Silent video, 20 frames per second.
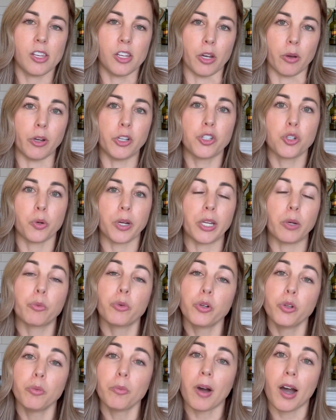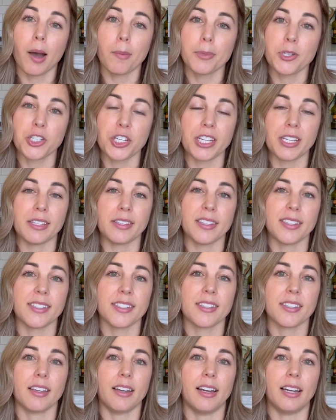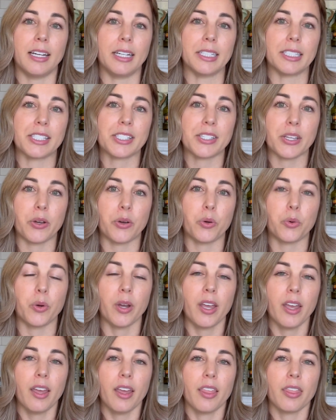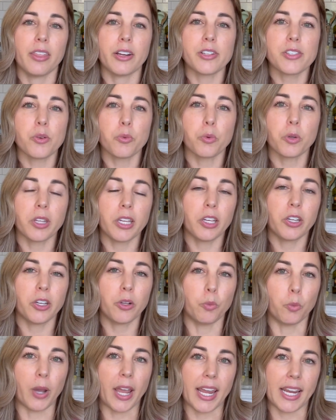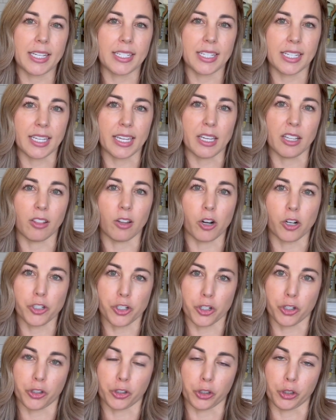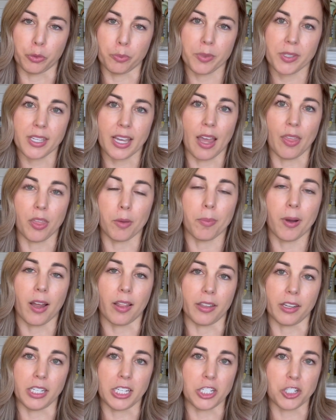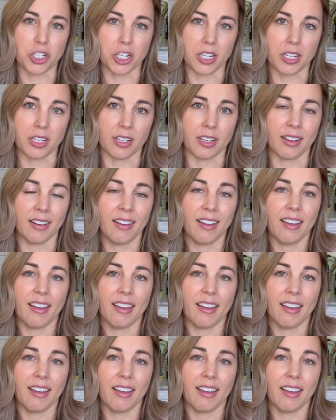adjoining room options. So there's a really good way to get larger groups at the Polynesian